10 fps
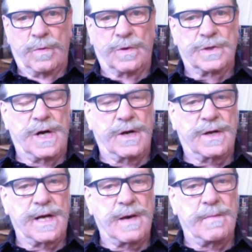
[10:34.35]
We're
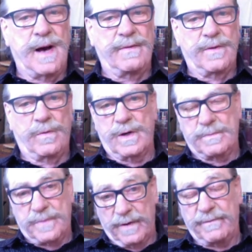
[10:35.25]
talking about the
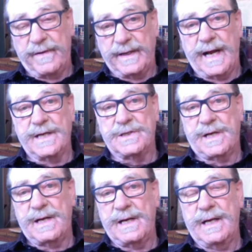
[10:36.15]
word perfect,
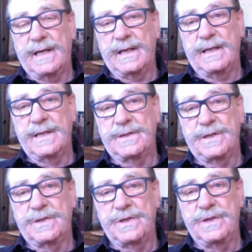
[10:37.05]
actually, as
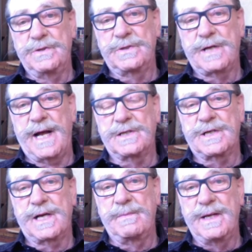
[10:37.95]
it's used,
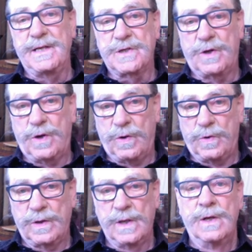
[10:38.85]
actually means
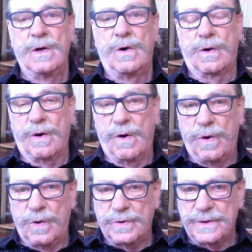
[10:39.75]
whole or
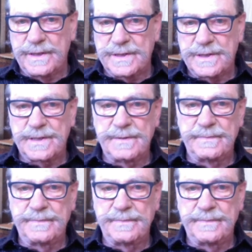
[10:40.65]
wholeness.